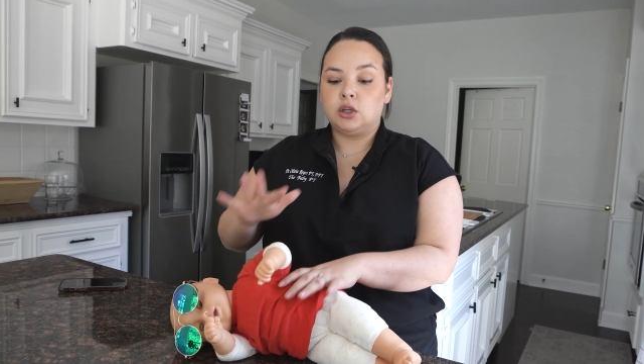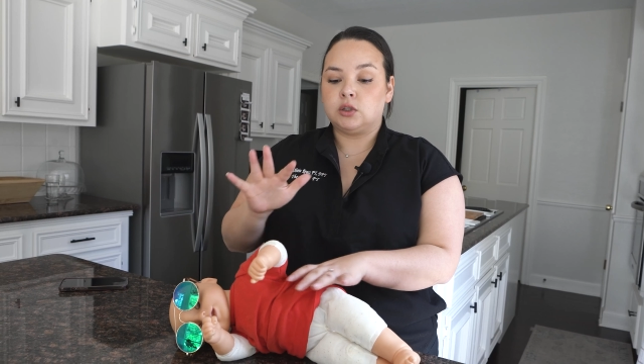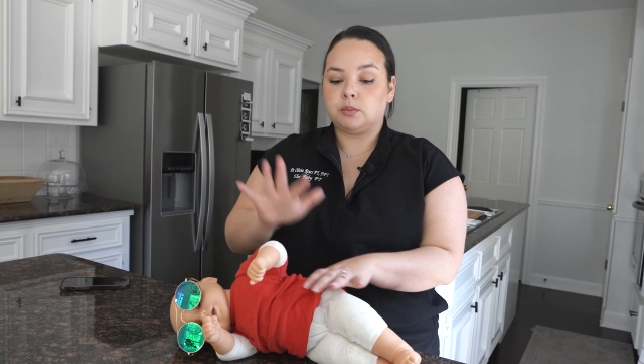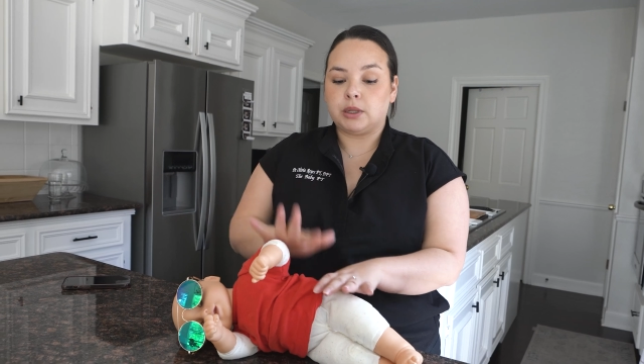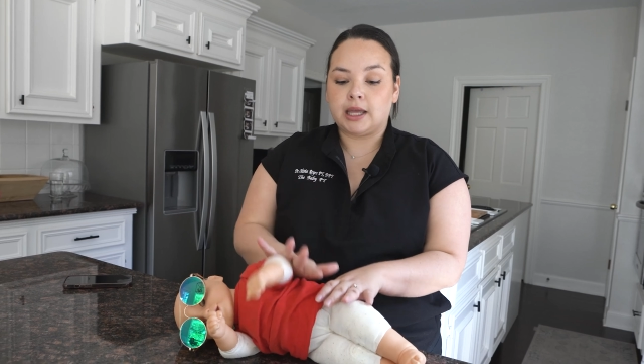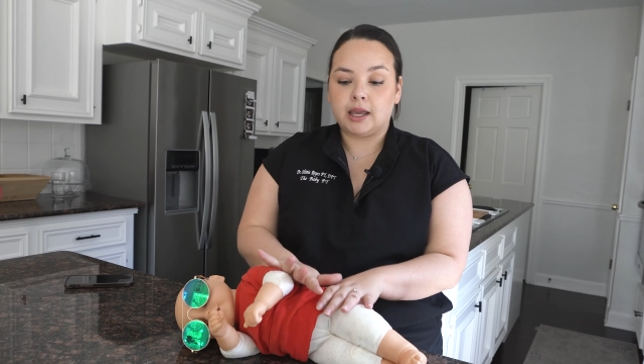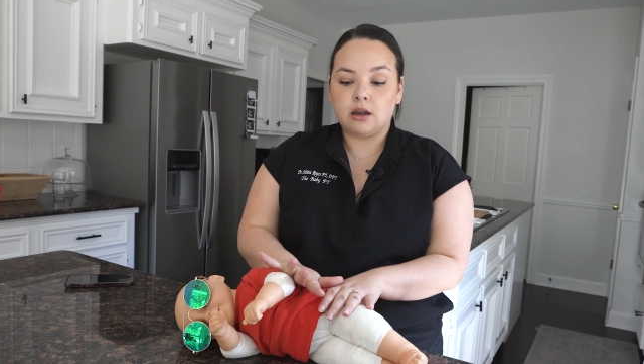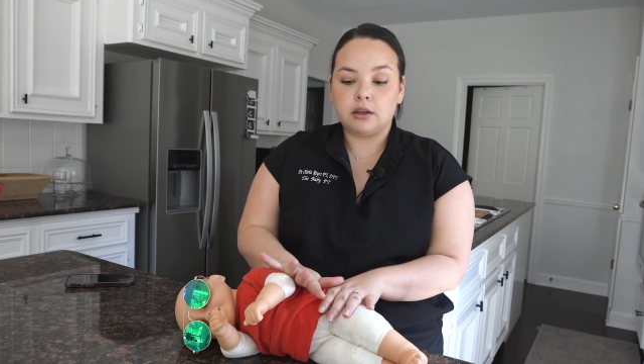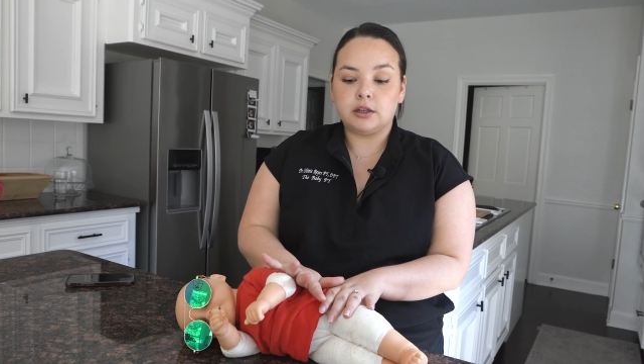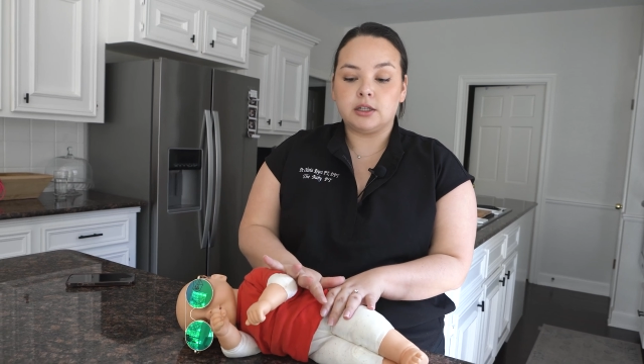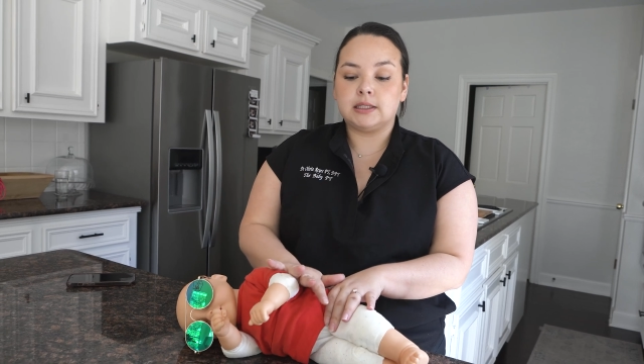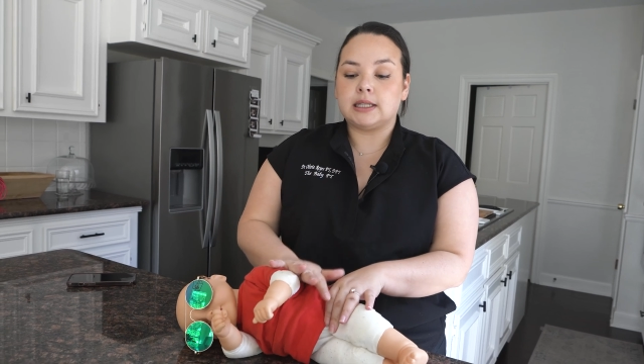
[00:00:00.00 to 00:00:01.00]
So playing on
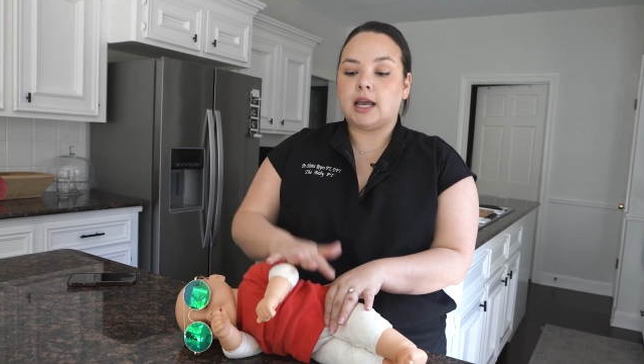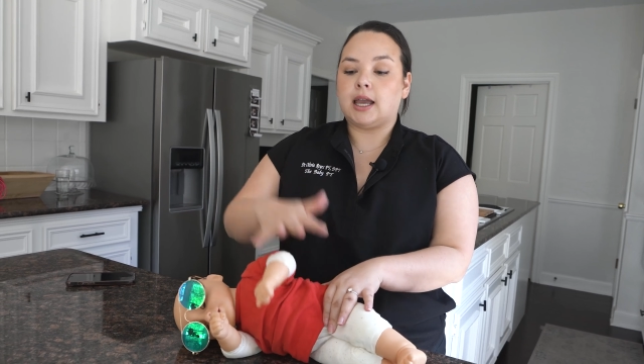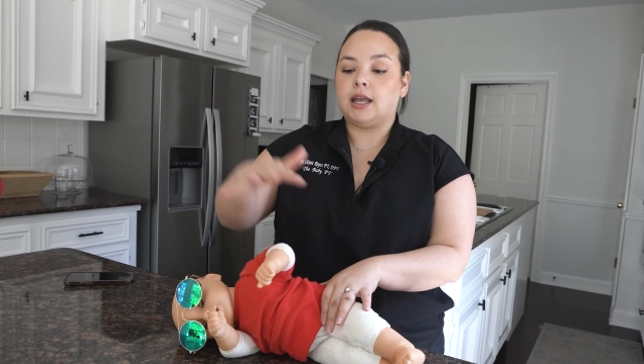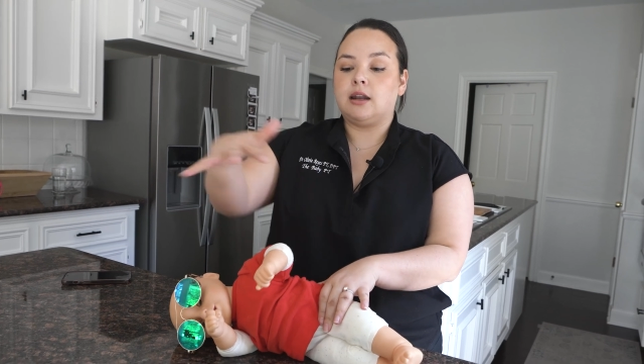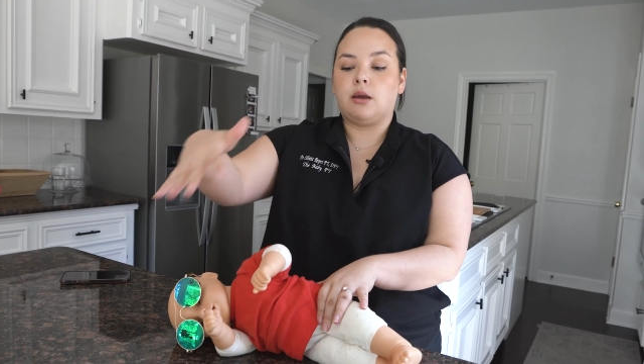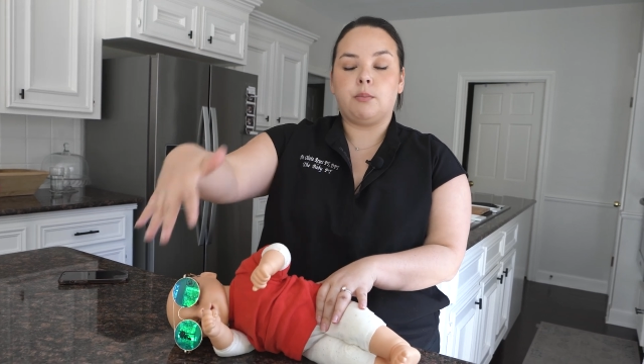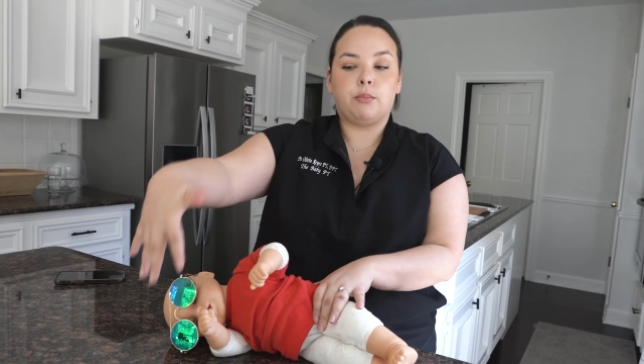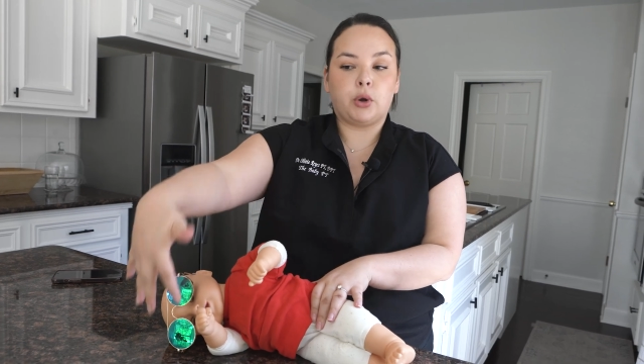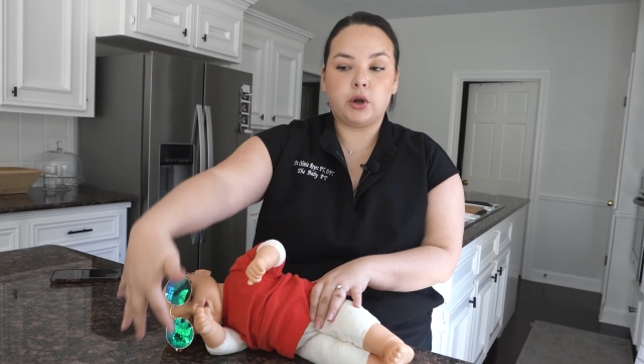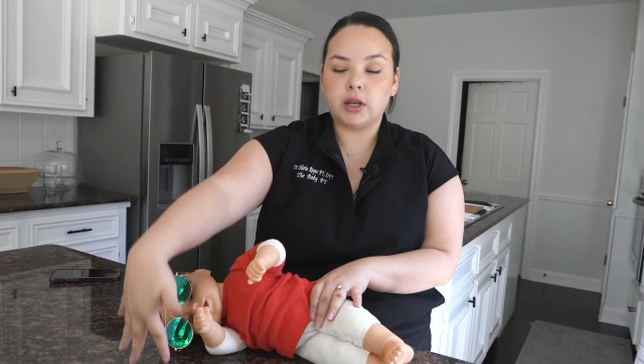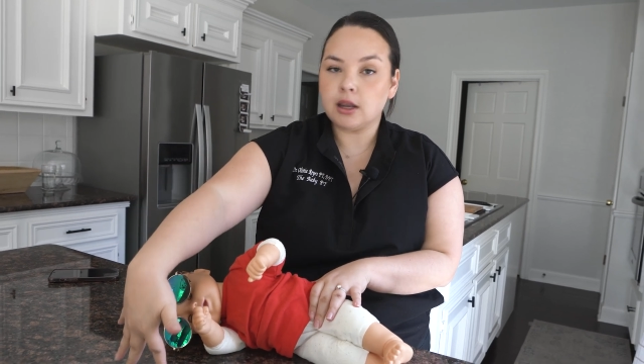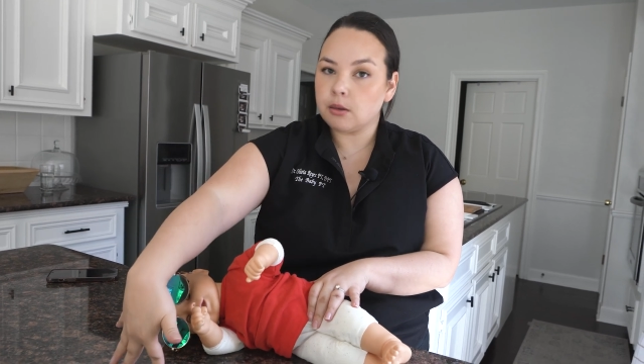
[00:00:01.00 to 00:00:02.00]
their side,
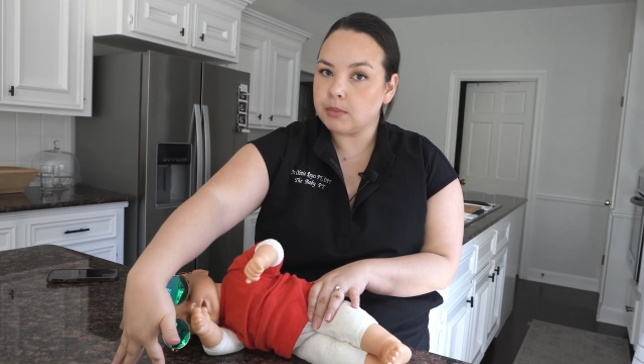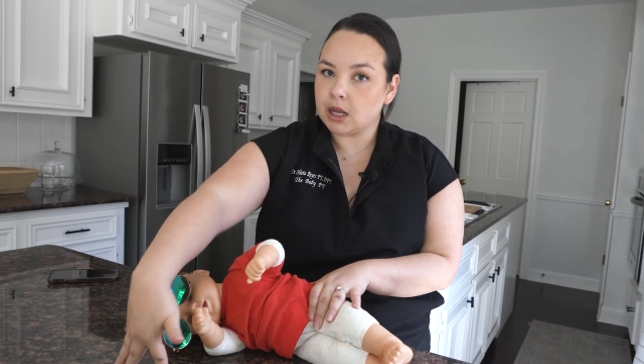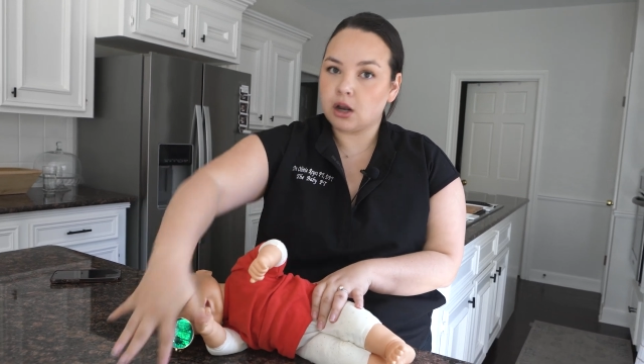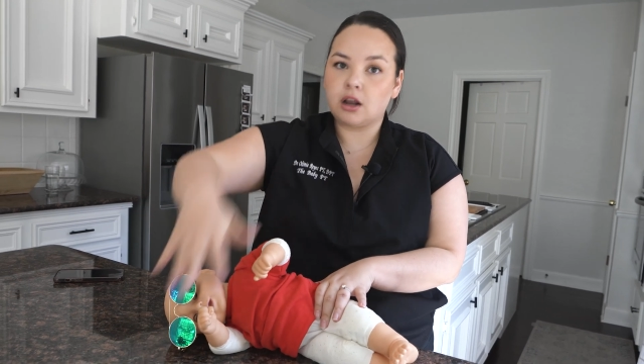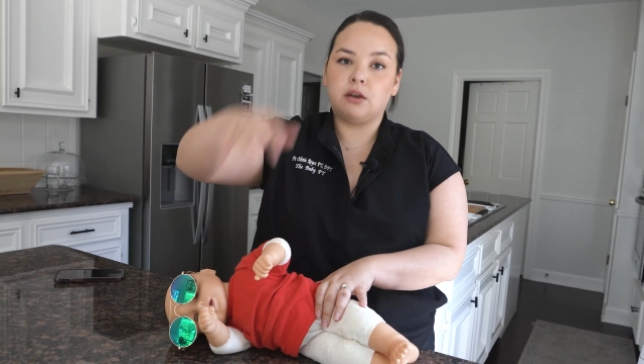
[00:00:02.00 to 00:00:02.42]
putting a mirror